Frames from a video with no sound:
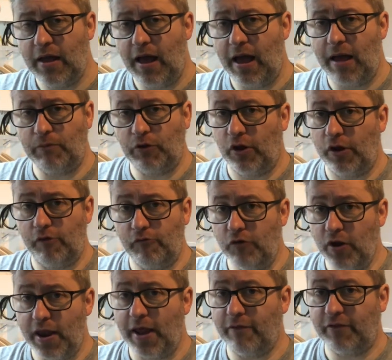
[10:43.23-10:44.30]
I'm going to run
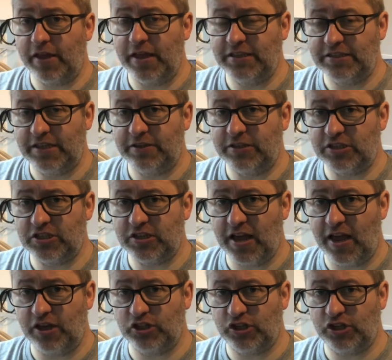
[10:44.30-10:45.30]
out of kits in the stash,